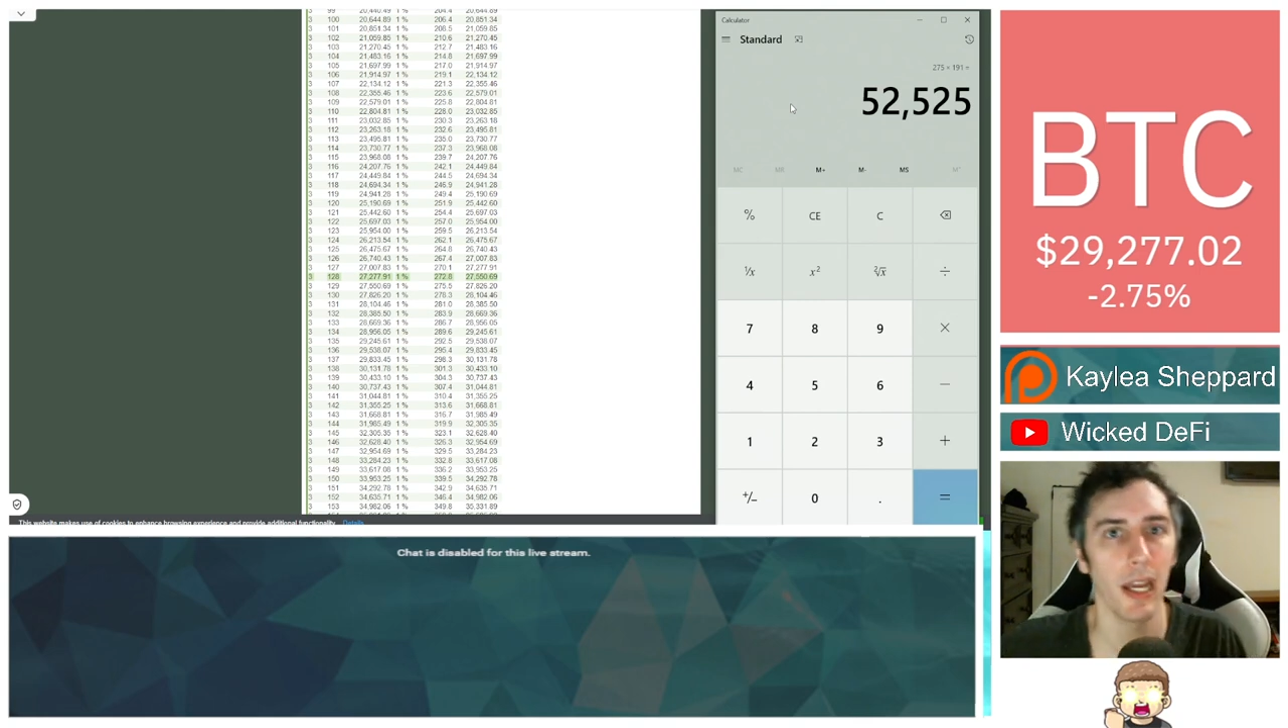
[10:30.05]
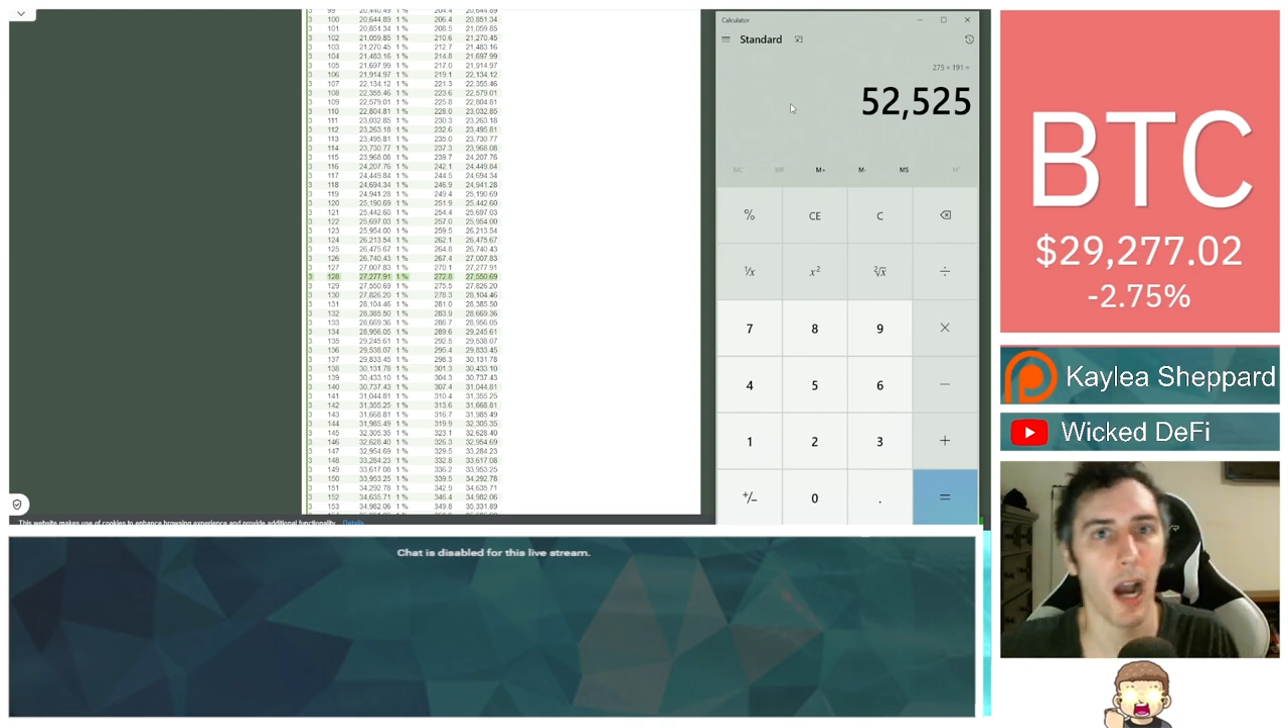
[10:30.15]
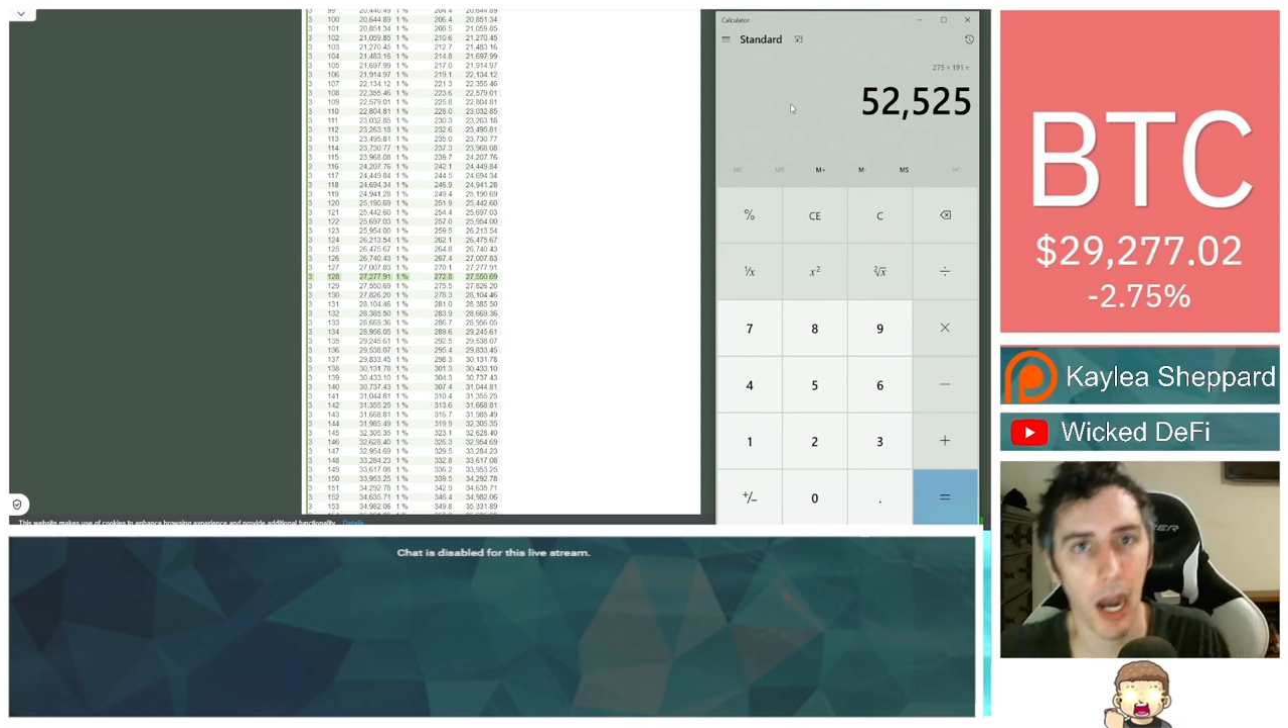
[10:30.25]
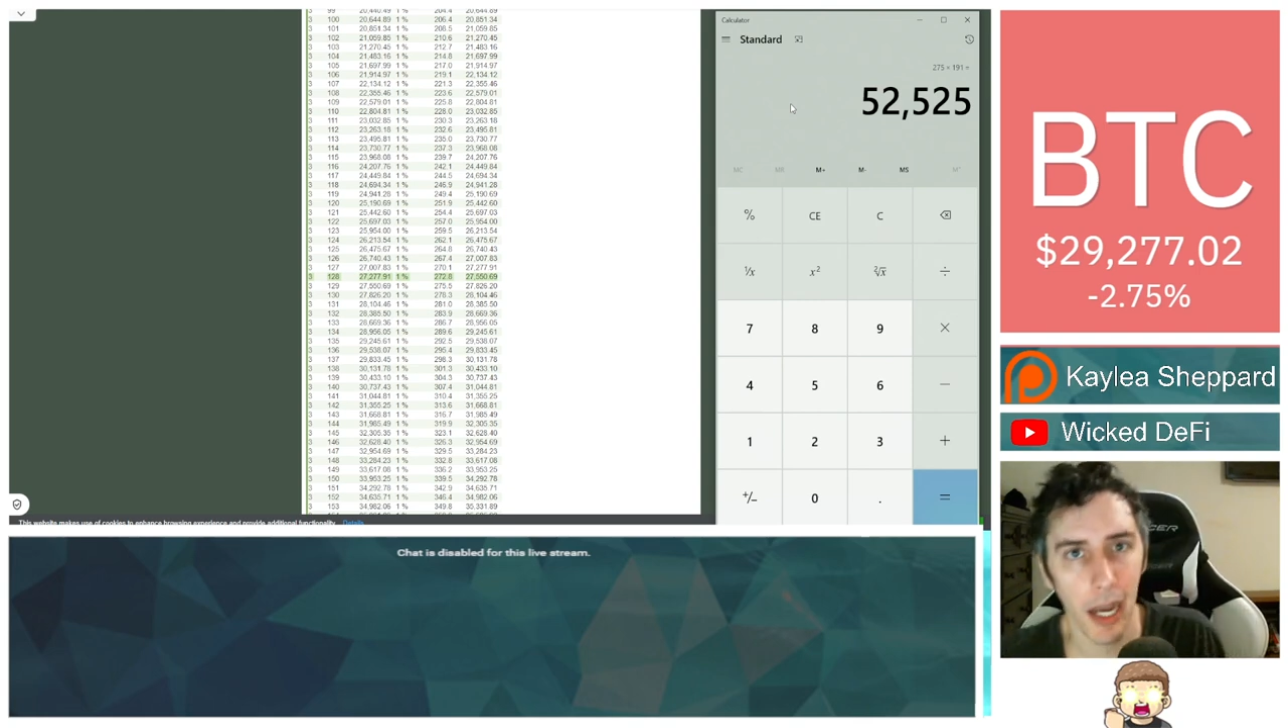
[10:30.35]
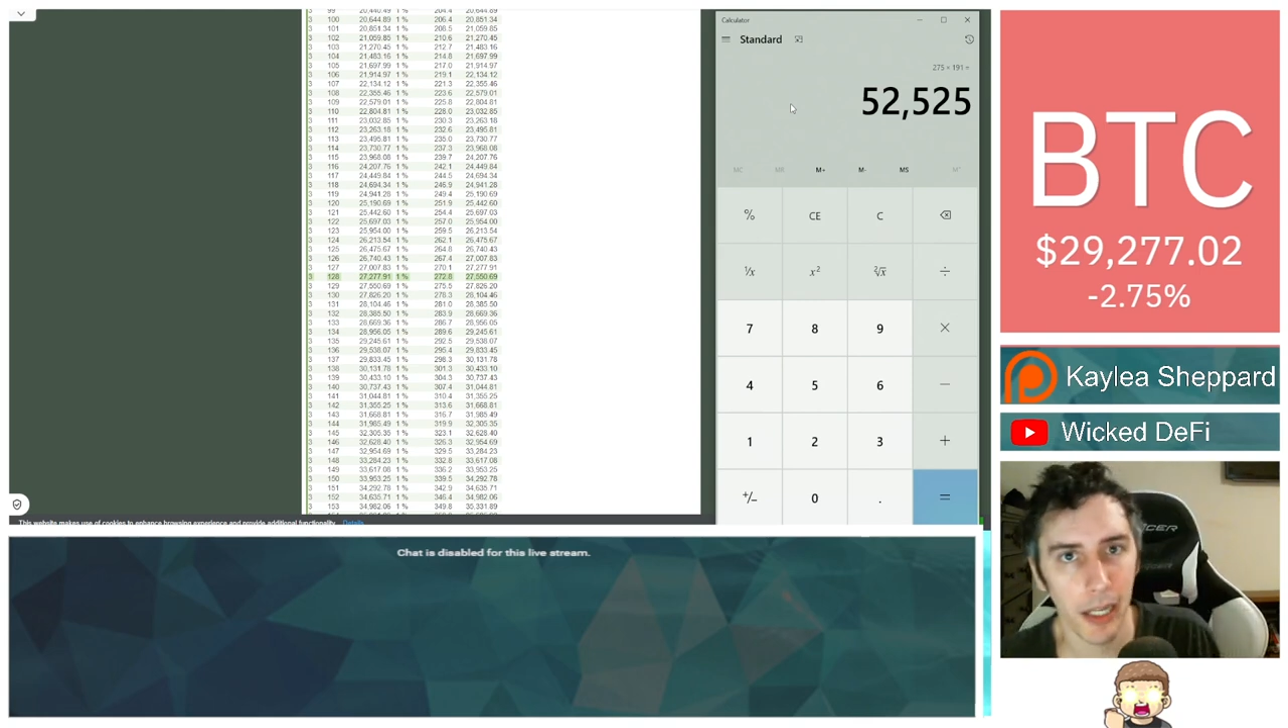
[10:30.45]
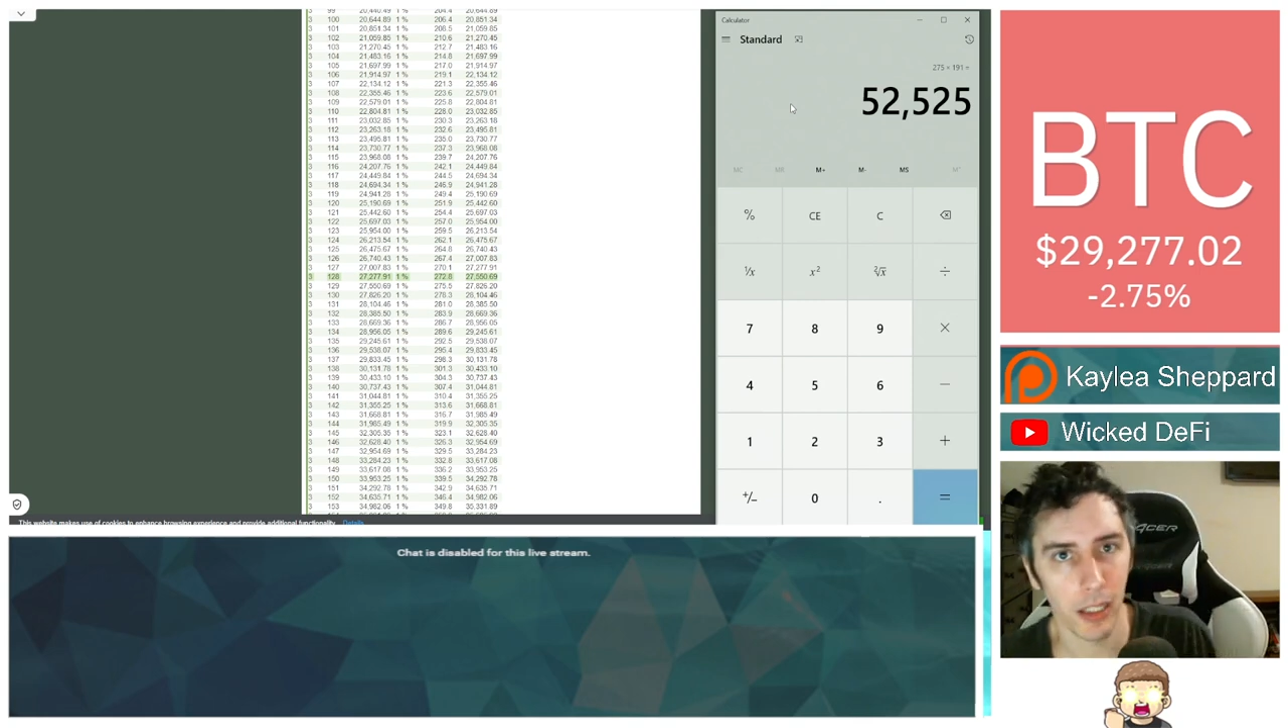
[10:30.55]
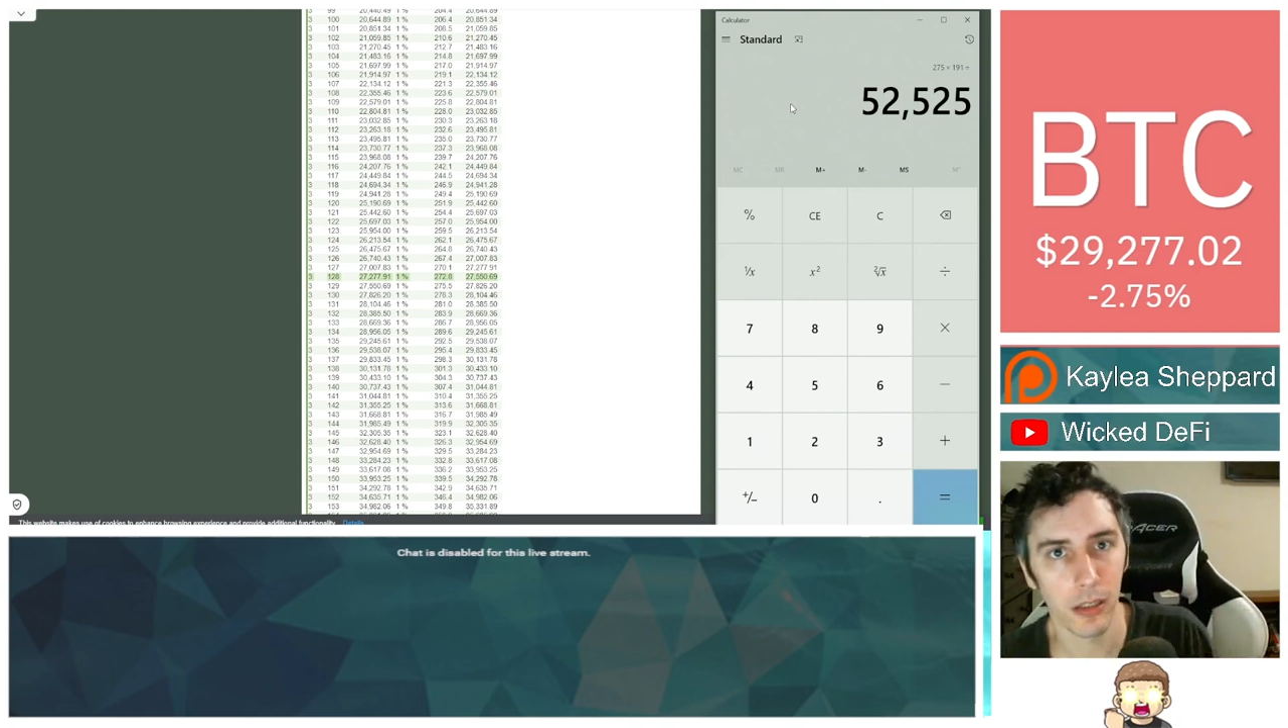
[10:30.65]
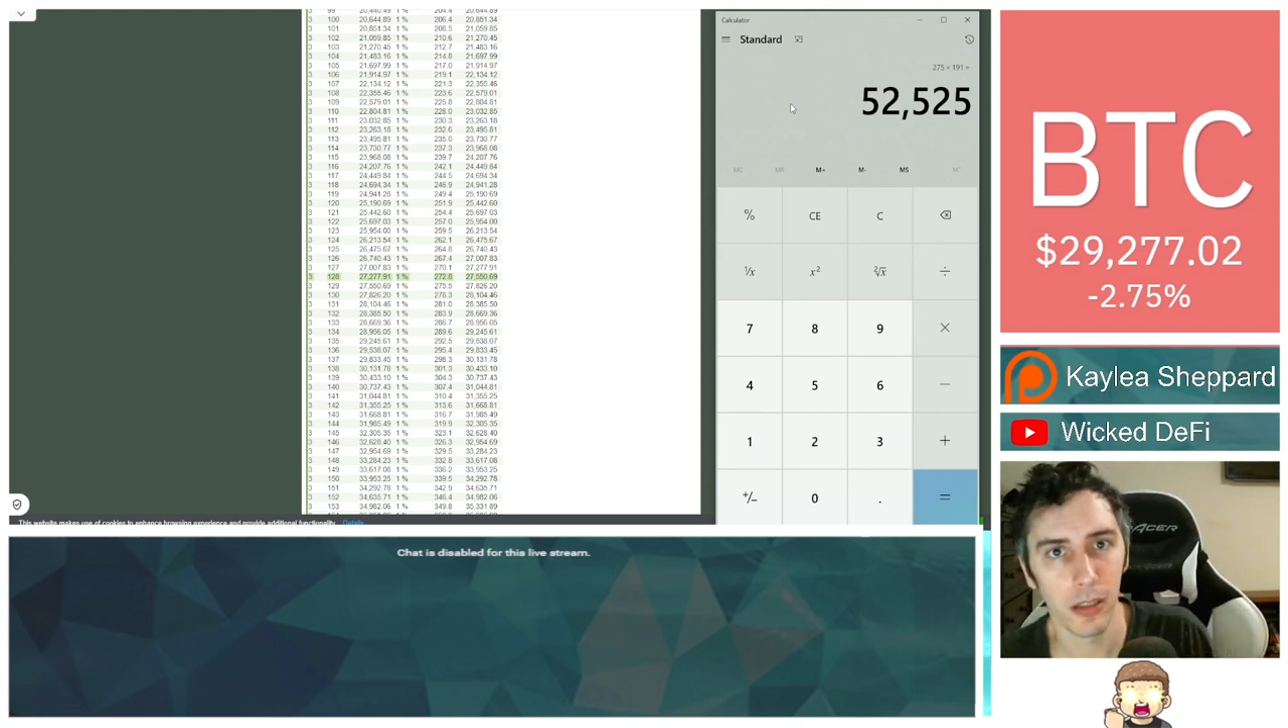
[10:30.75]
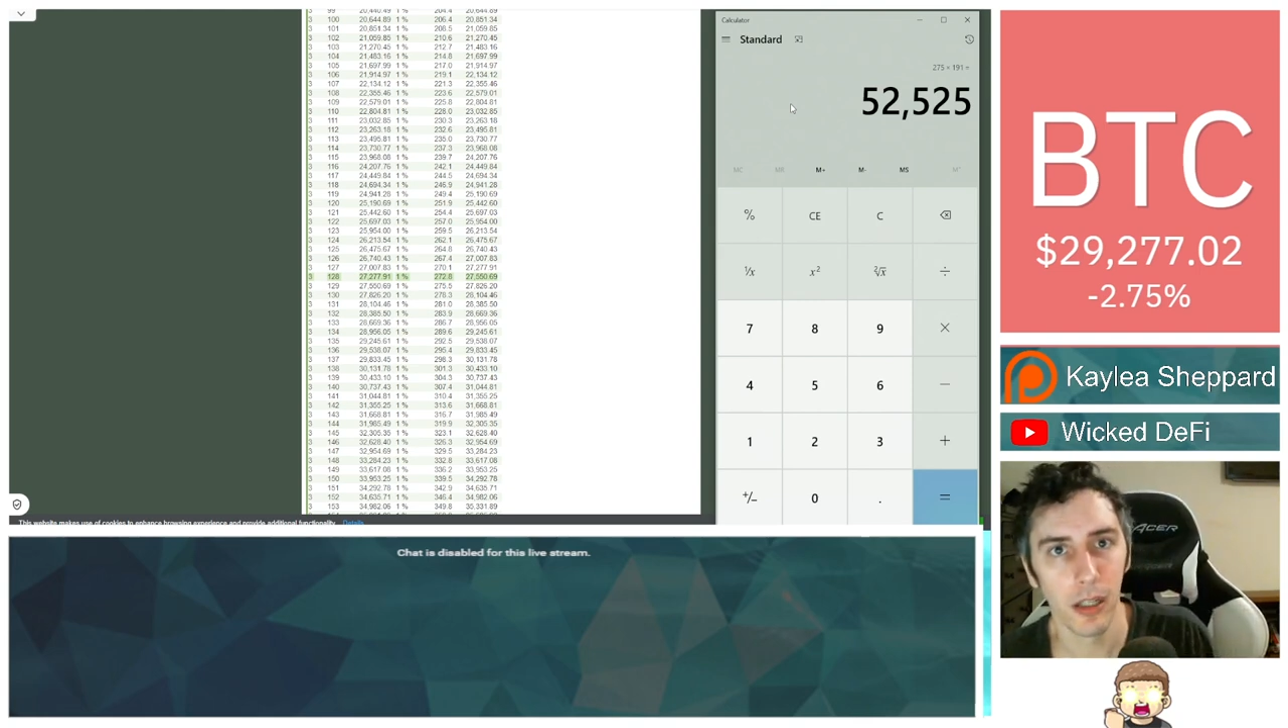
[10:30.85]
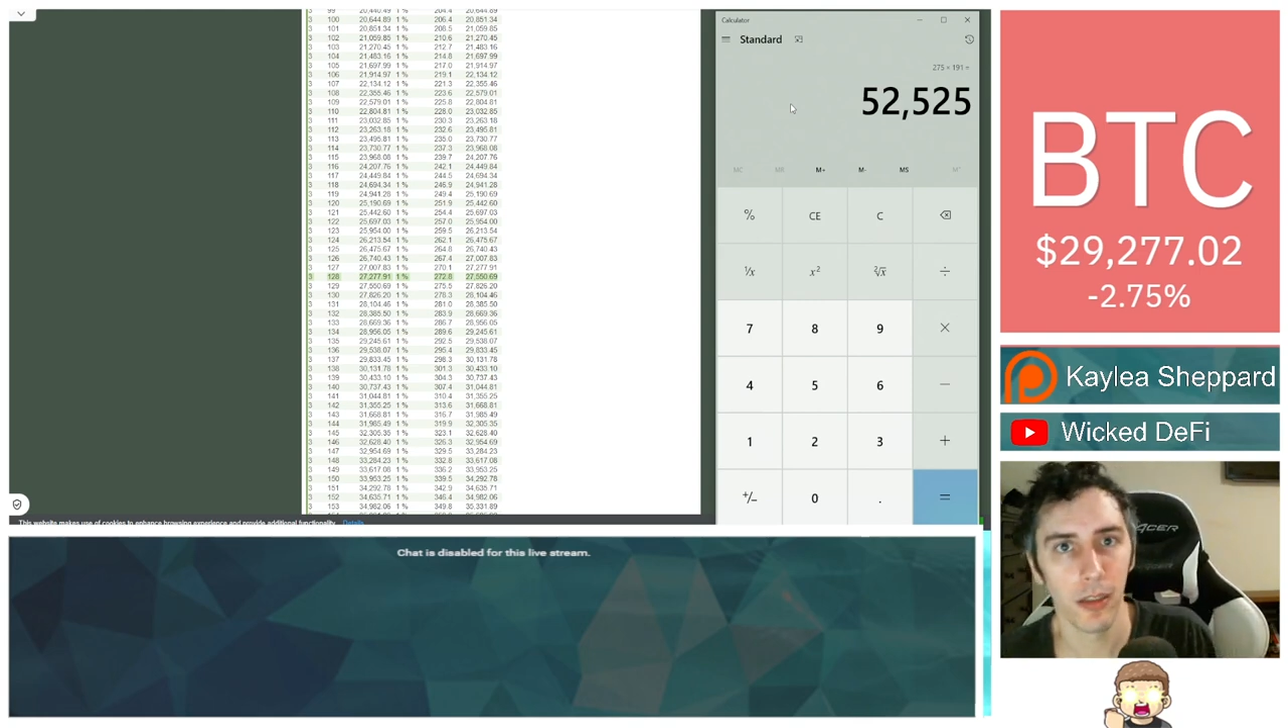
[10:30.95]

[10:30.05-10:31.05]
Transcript: higher